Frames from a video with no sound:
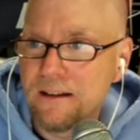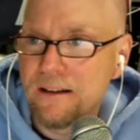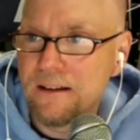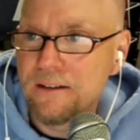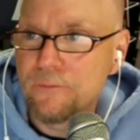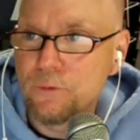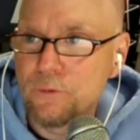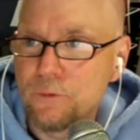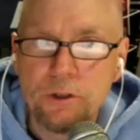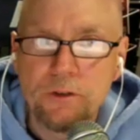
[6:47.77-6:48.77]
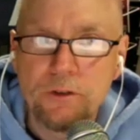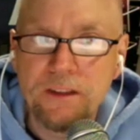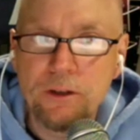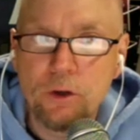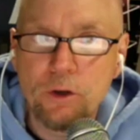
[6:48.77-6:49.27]
little
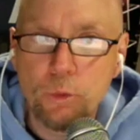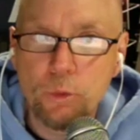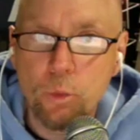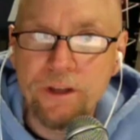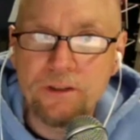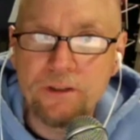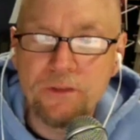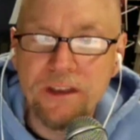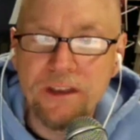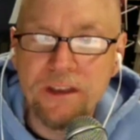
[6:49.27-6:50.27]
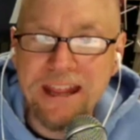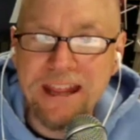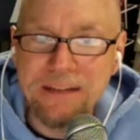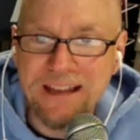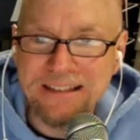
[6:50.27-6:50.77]
thing called
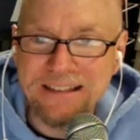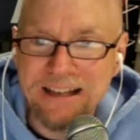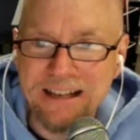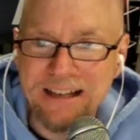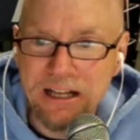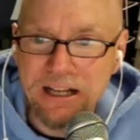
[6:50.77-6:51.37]
wheelofnames.com.